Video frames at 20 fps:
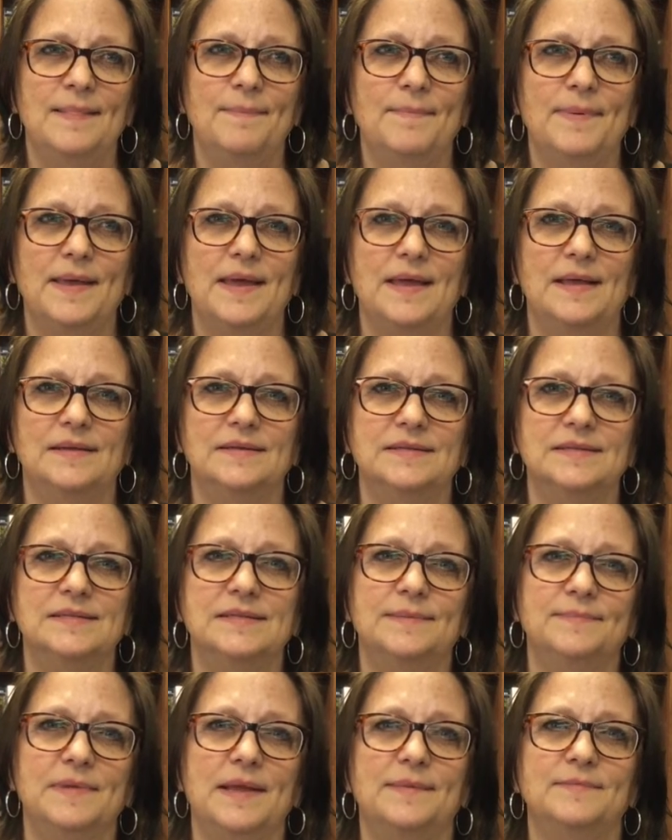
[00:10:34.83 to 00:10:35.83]
but
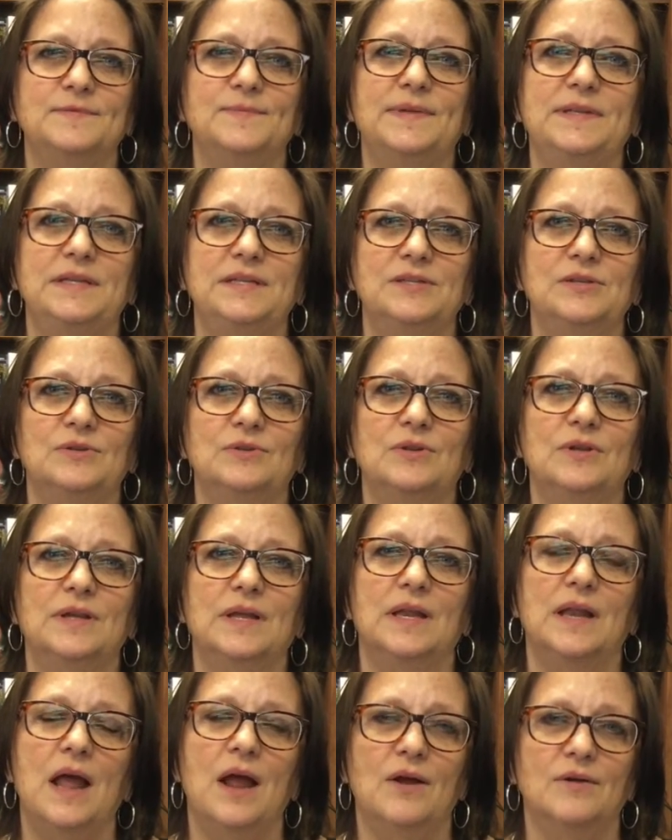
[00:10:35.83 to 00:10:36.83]
sometimes we need to look
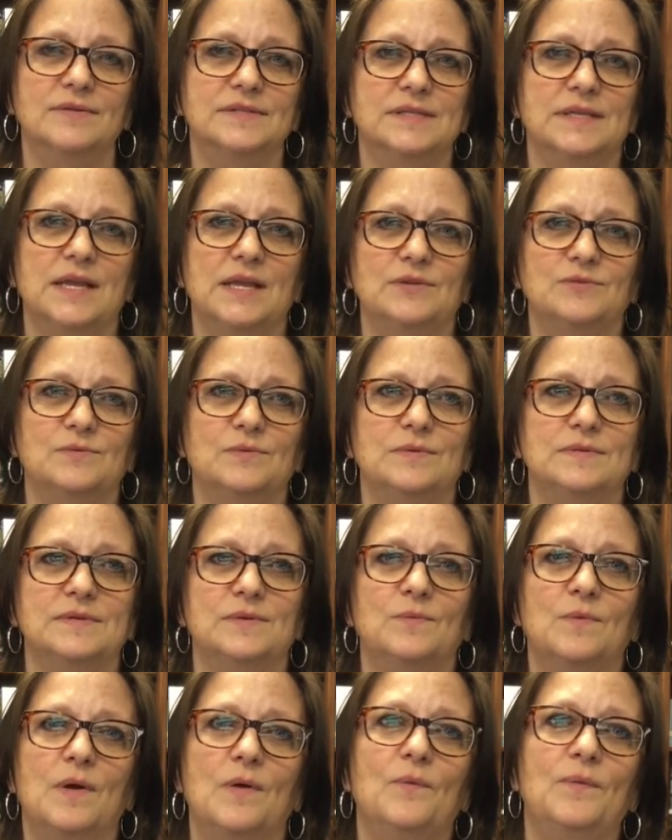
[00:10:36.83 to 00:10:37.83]
at our schedules
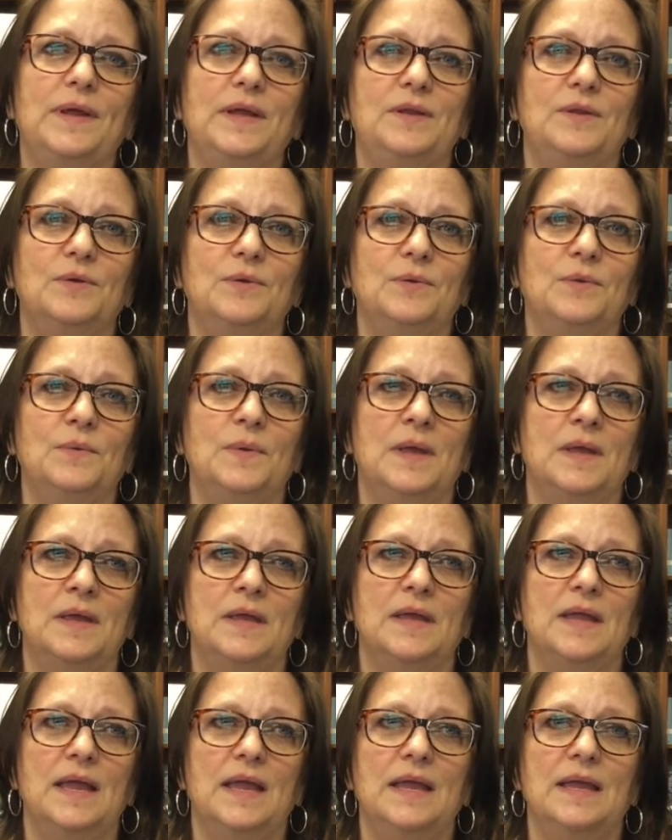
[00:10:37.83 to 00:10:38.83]
and what we do,
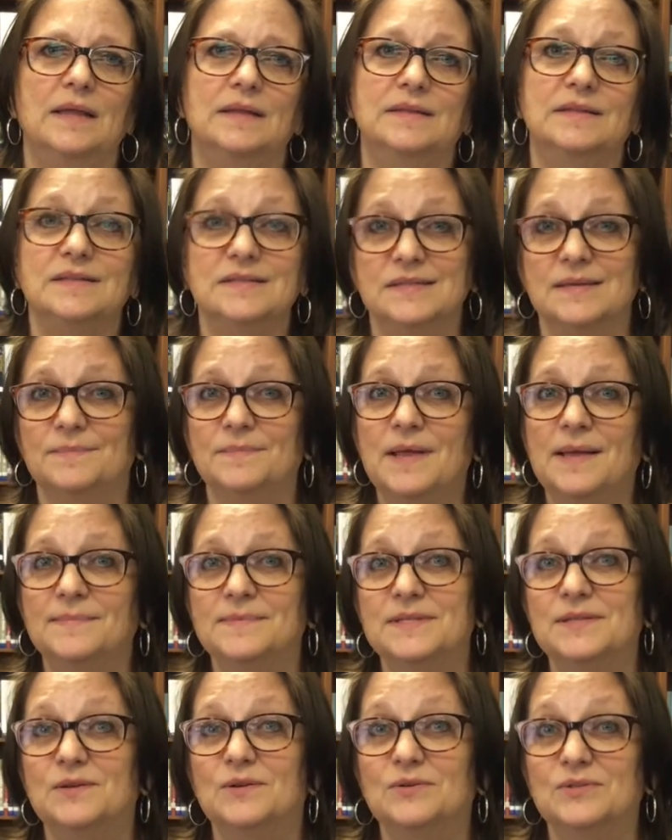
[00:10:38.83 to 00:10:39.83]
and
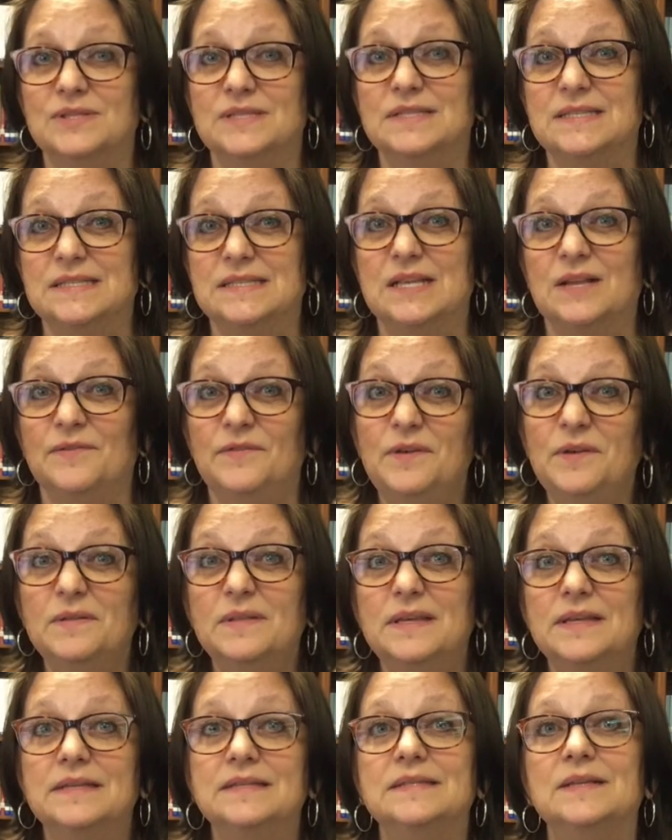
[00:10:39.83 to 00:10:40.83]
sometimes there are just a few
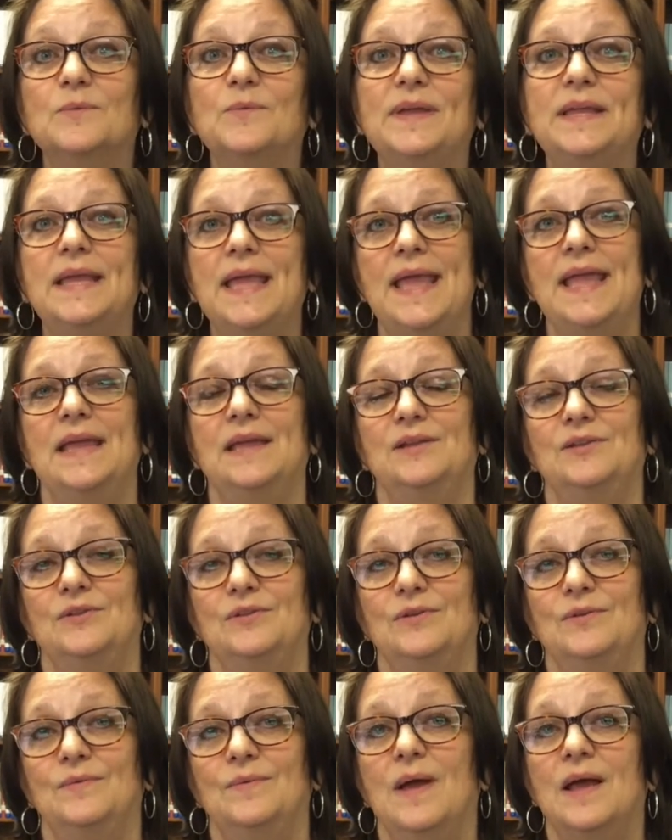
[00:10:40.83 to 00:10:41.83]
things that we can't
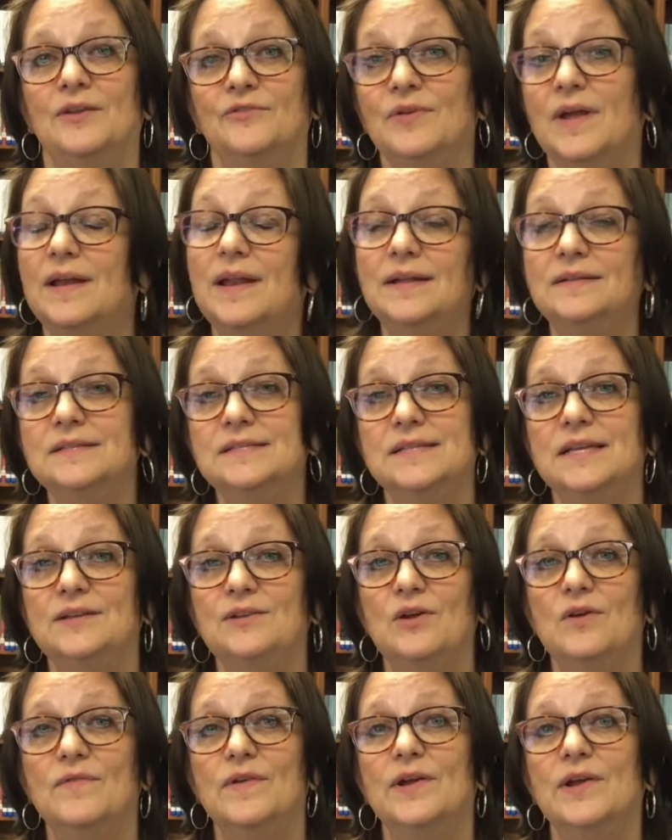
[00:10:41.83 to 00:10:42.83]
do. I try not to say
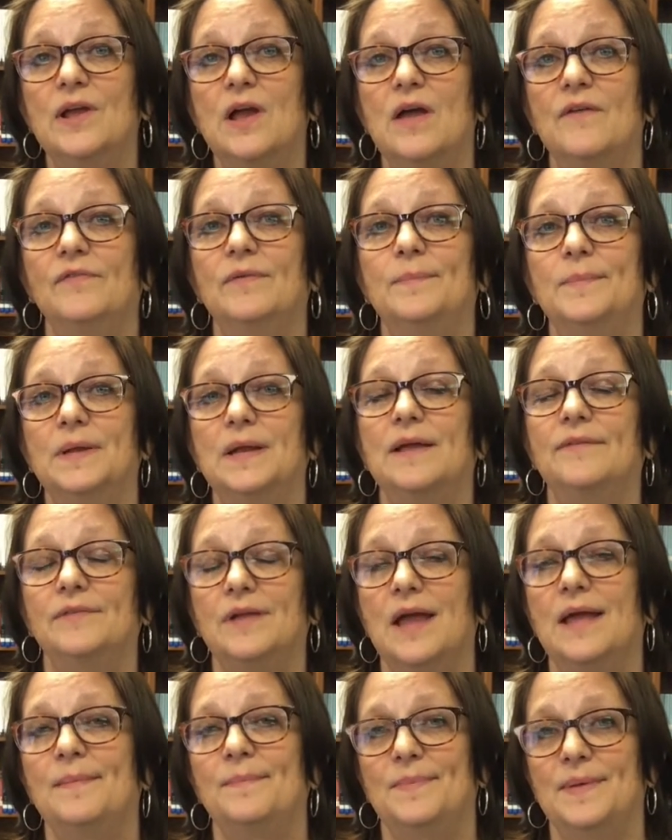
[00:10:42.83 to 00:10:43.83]
no very often, but I've
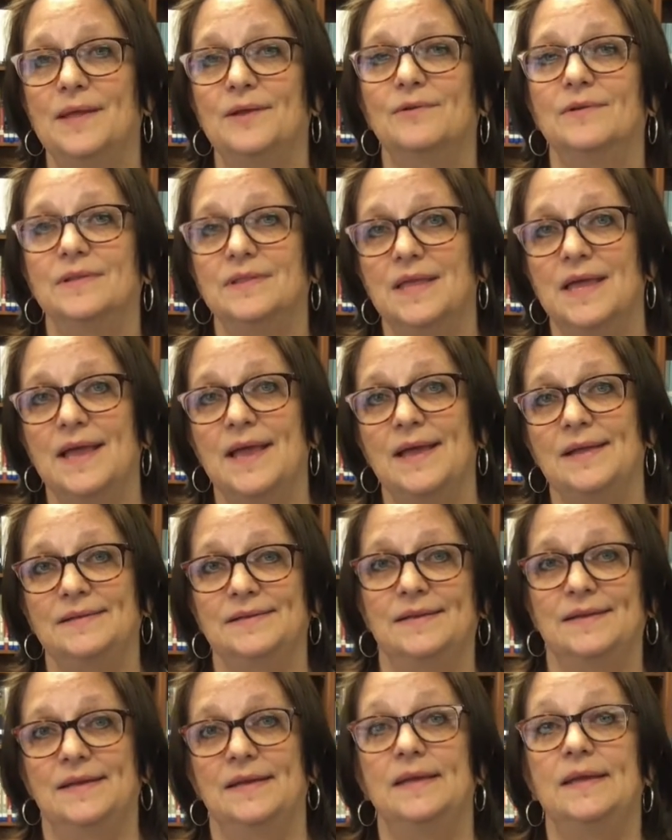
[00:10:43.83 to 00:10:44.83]
gotten better at that.
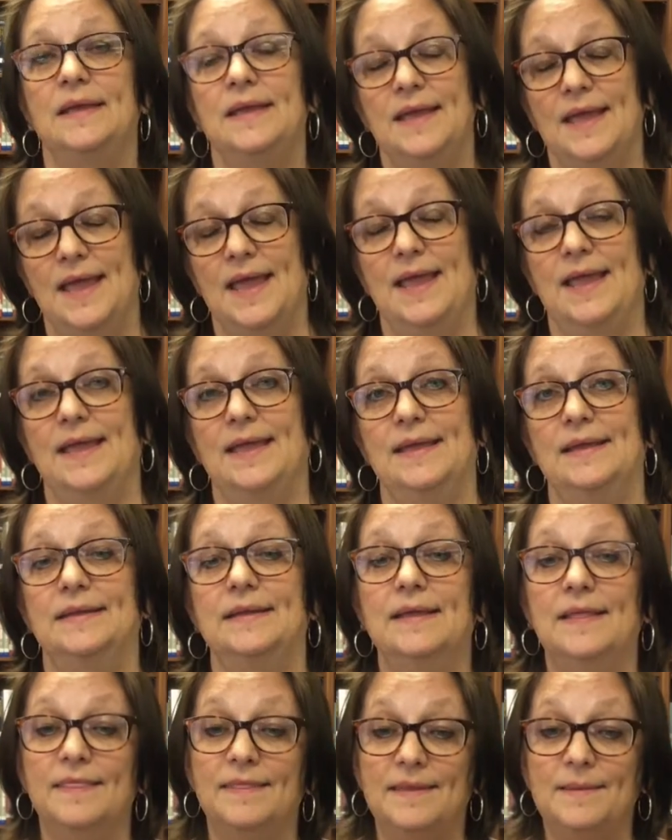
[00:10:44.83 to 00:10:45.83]
And
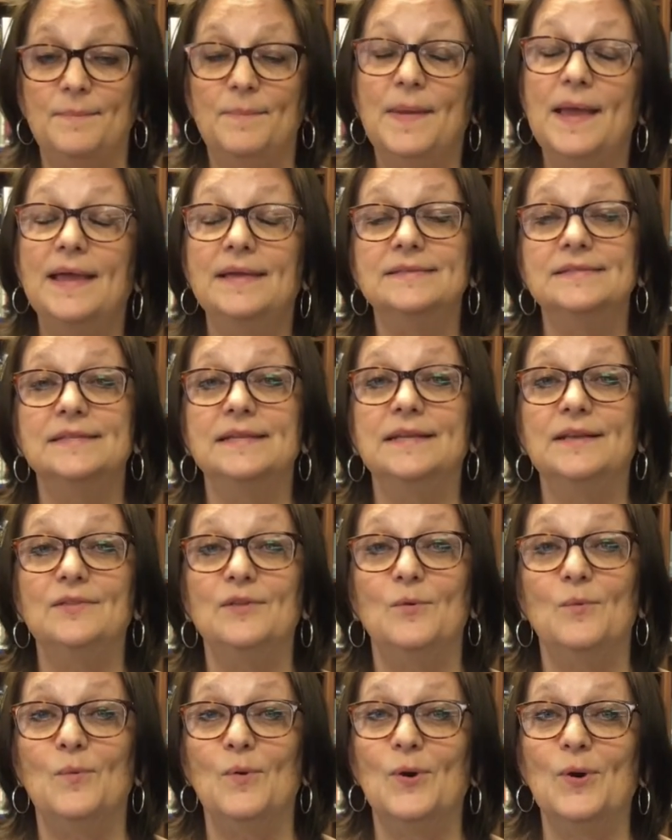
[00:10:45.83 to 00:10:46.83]
the best thing in
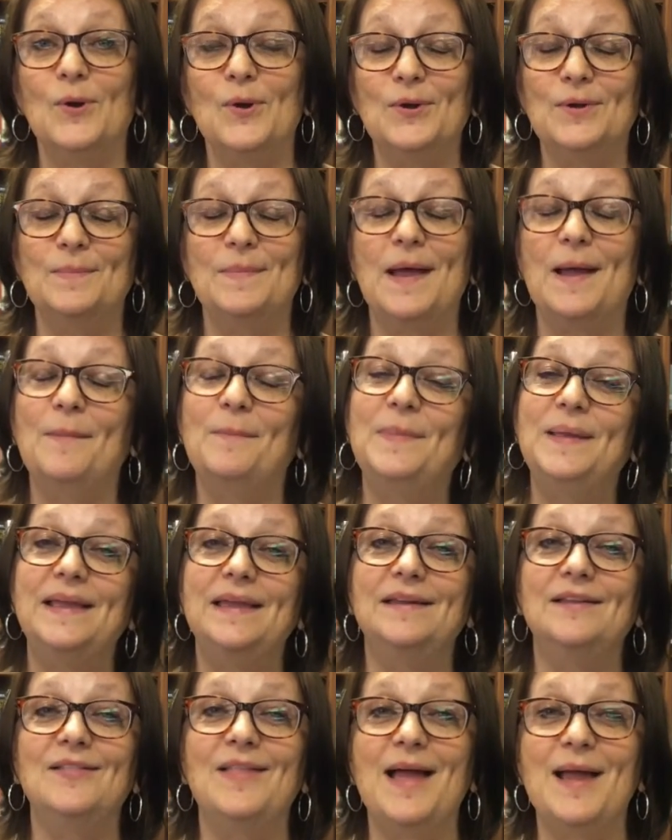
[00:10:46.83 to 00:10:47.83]
the world about
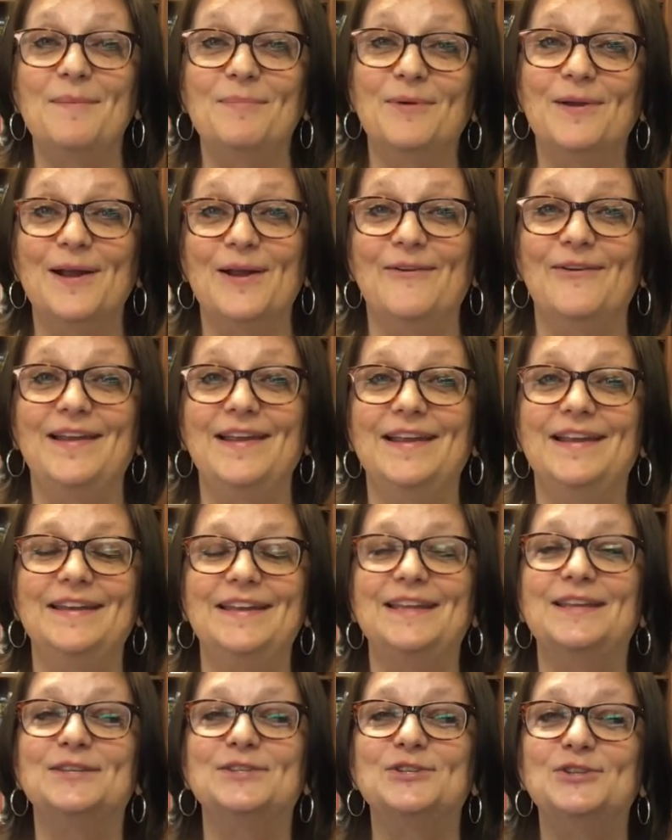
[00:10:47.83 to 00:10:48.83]
being a
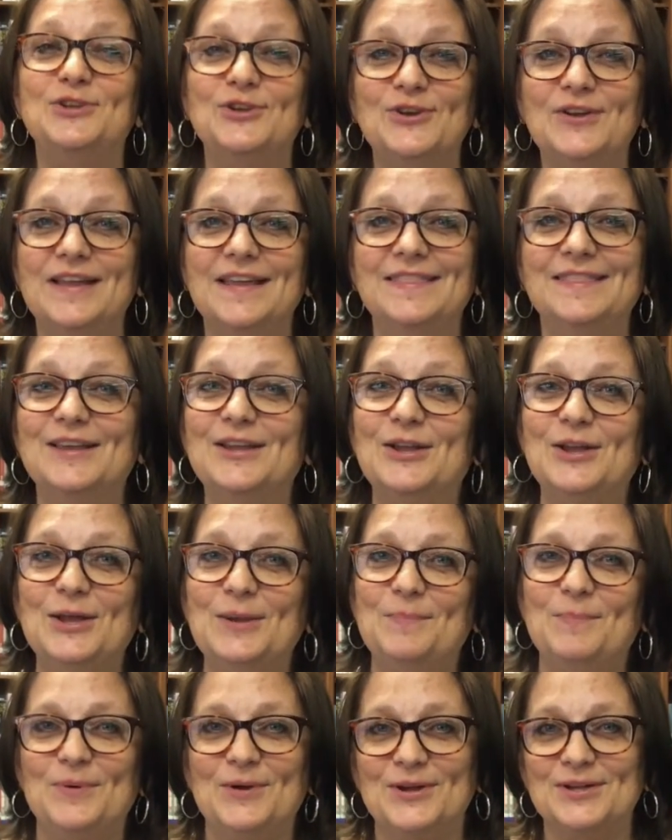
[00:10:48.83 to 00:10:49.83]
librarian is you get the
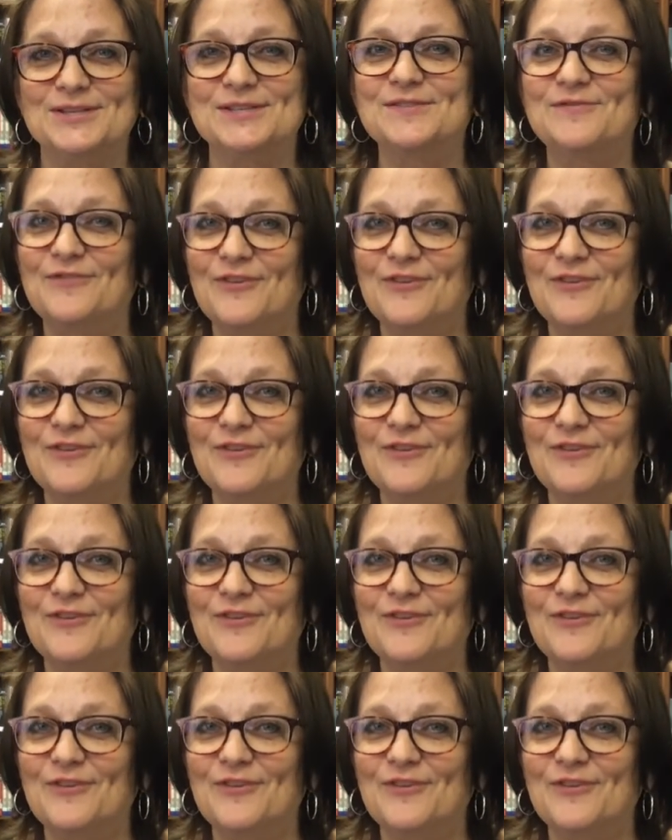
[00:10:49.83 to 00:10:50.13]
good books